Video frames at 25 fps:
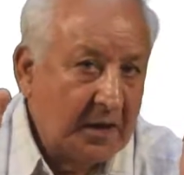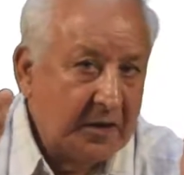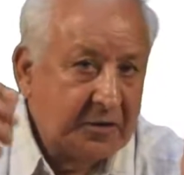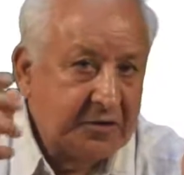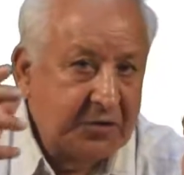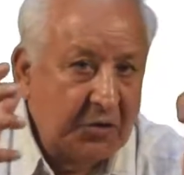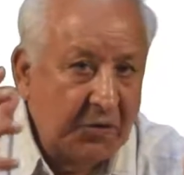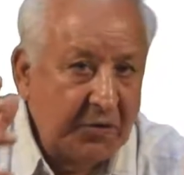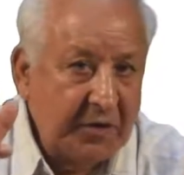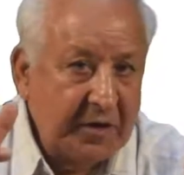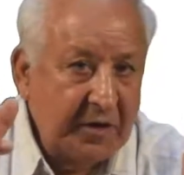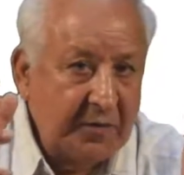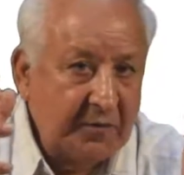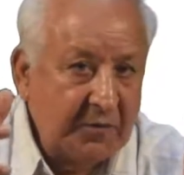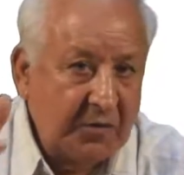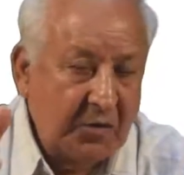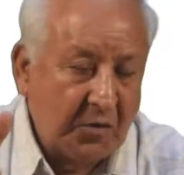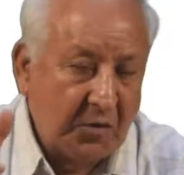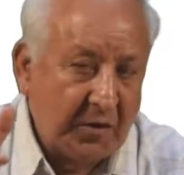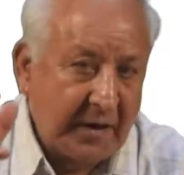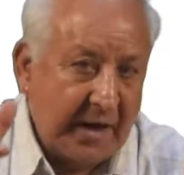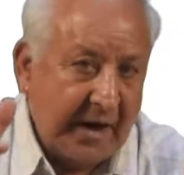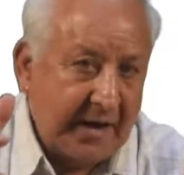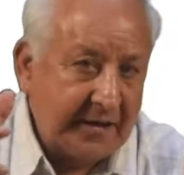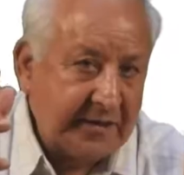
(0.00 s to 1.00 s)
Sodium
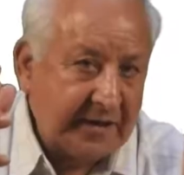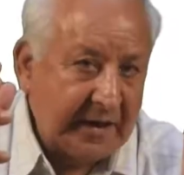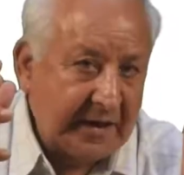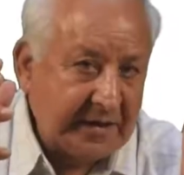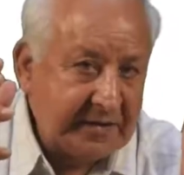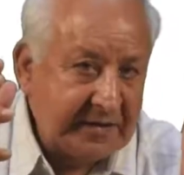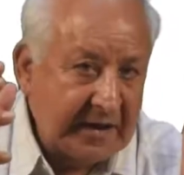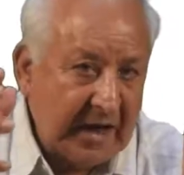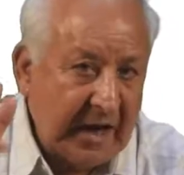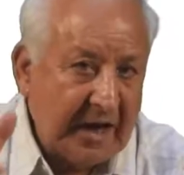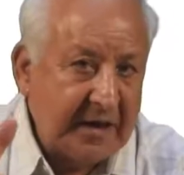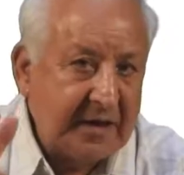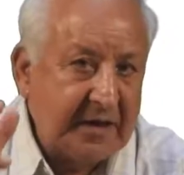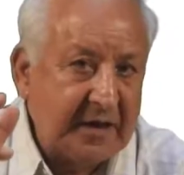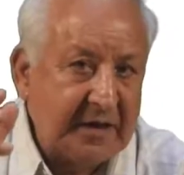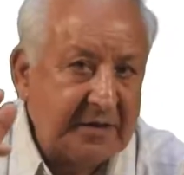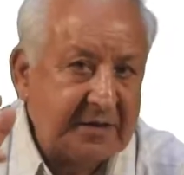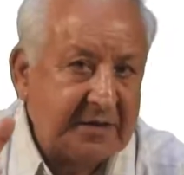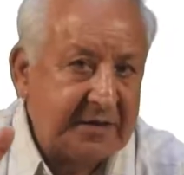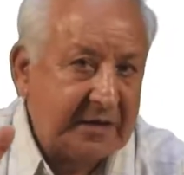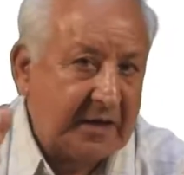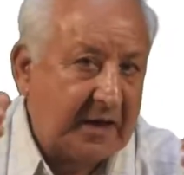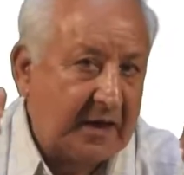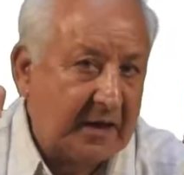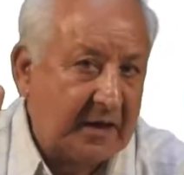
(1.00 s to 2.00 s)
chloride, that's
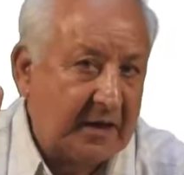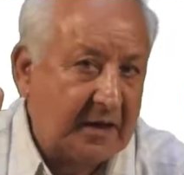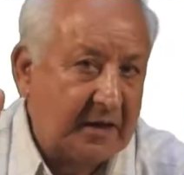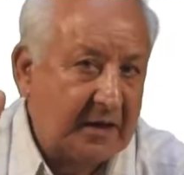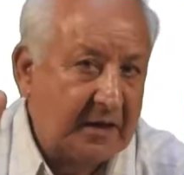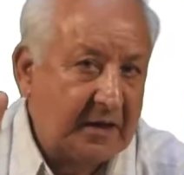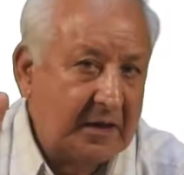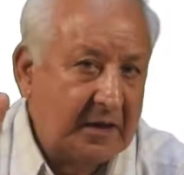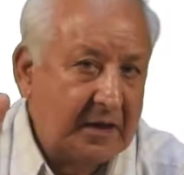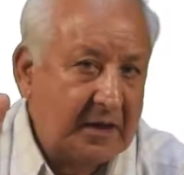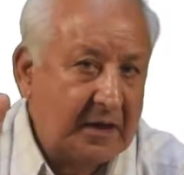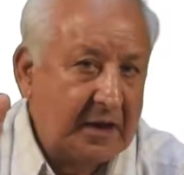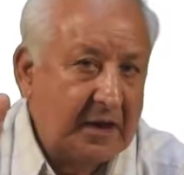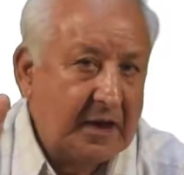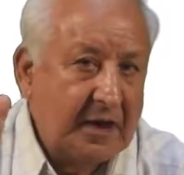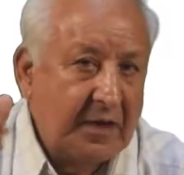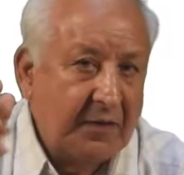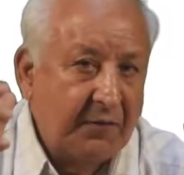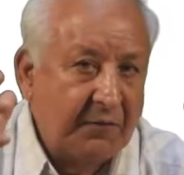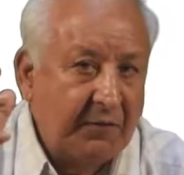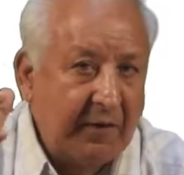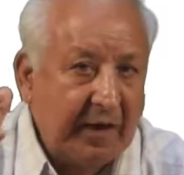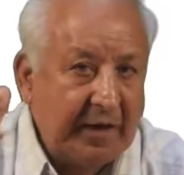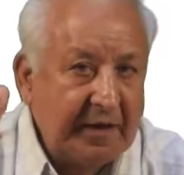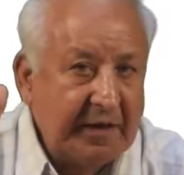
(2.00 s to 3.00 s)
NaCl,
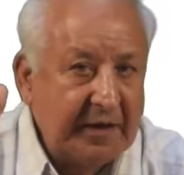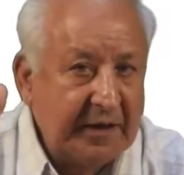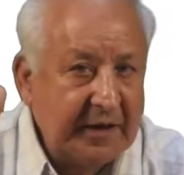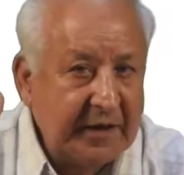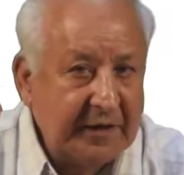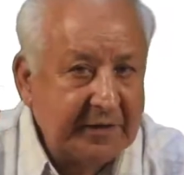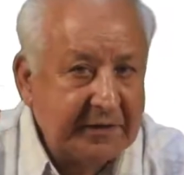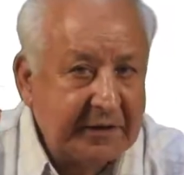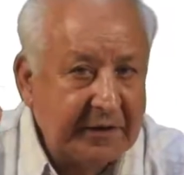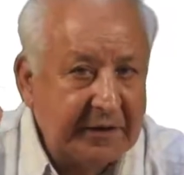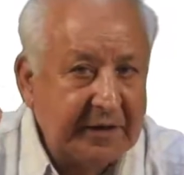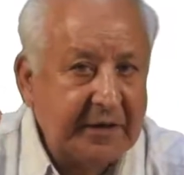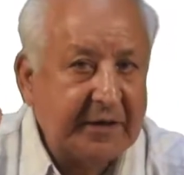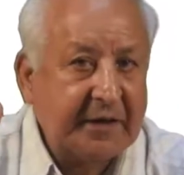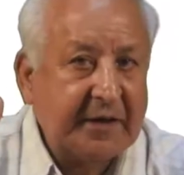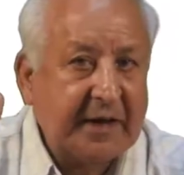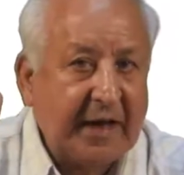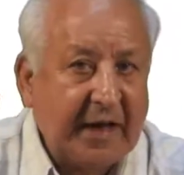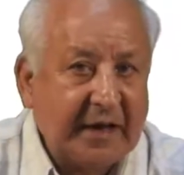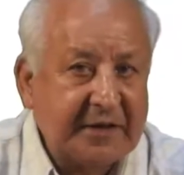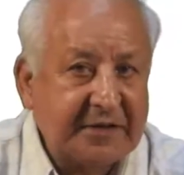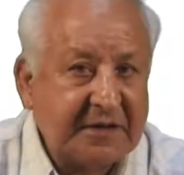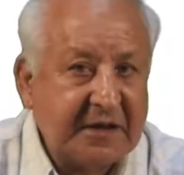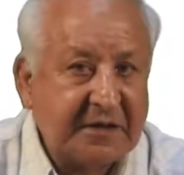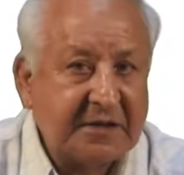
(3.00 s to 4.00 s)
when heated in
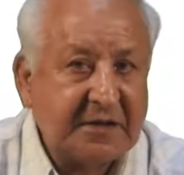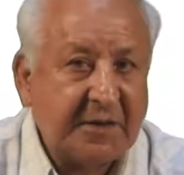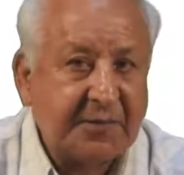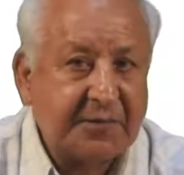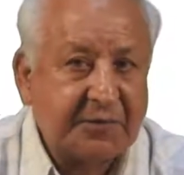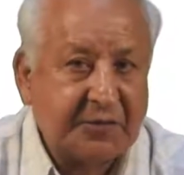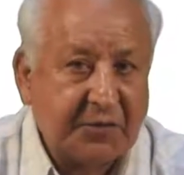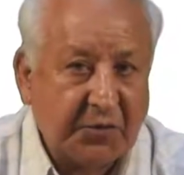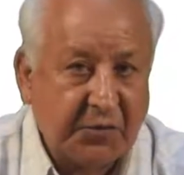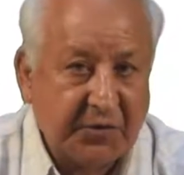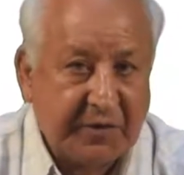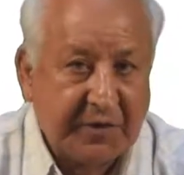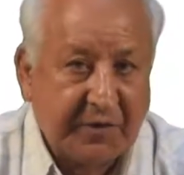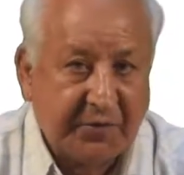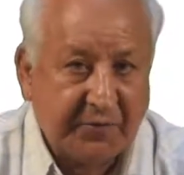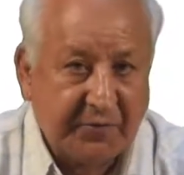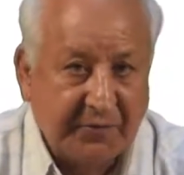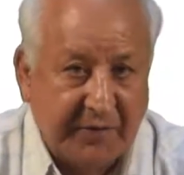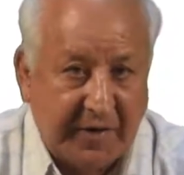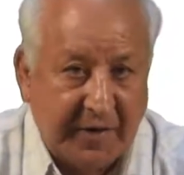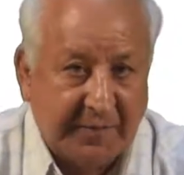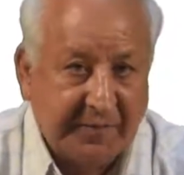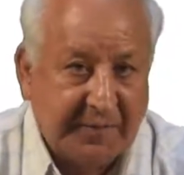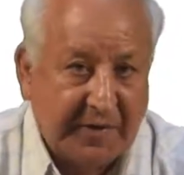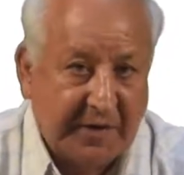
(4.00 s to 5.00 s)
excess of
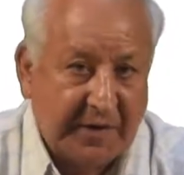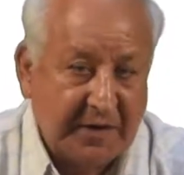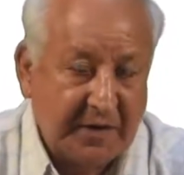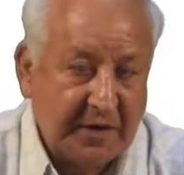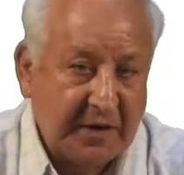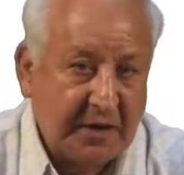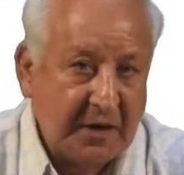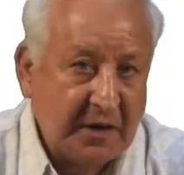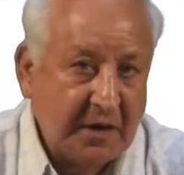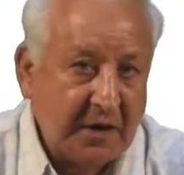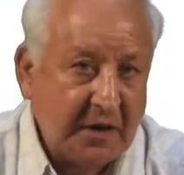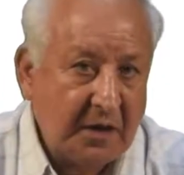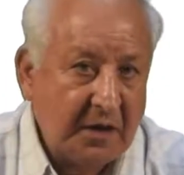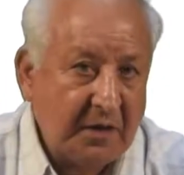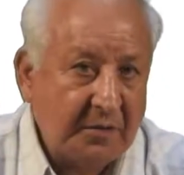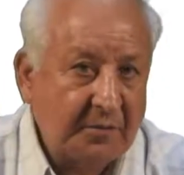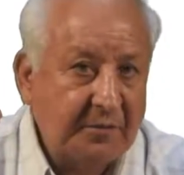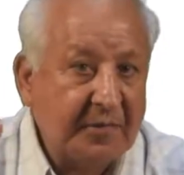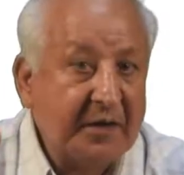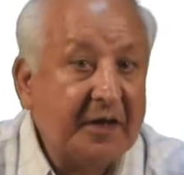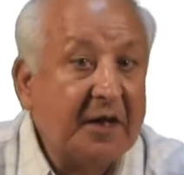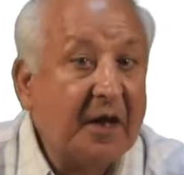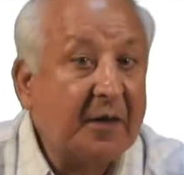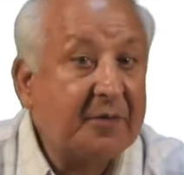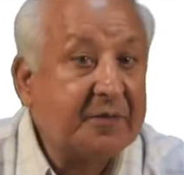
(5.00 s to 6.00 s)
sodium vapor,
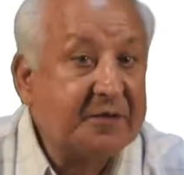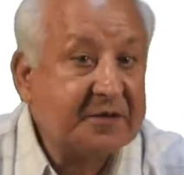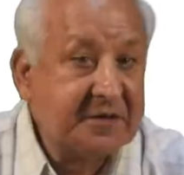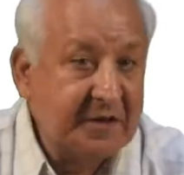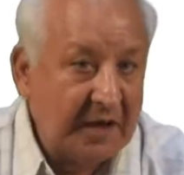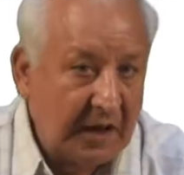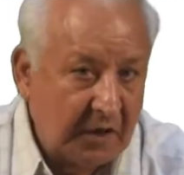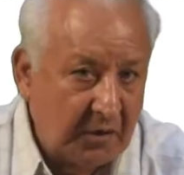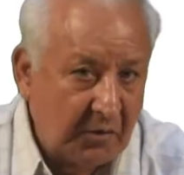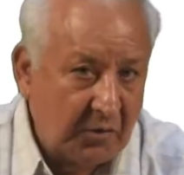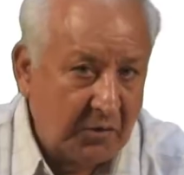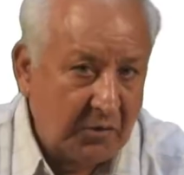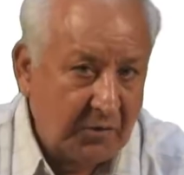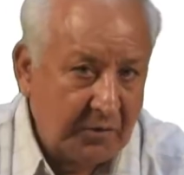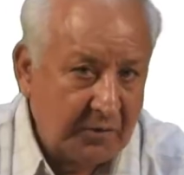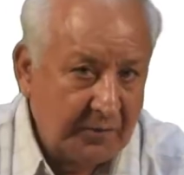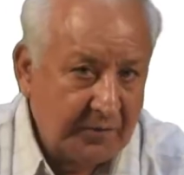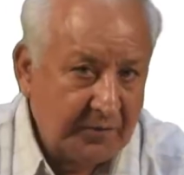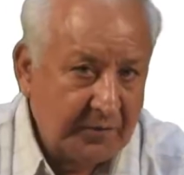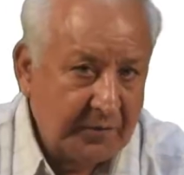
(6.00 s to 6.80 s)
becomes yellow.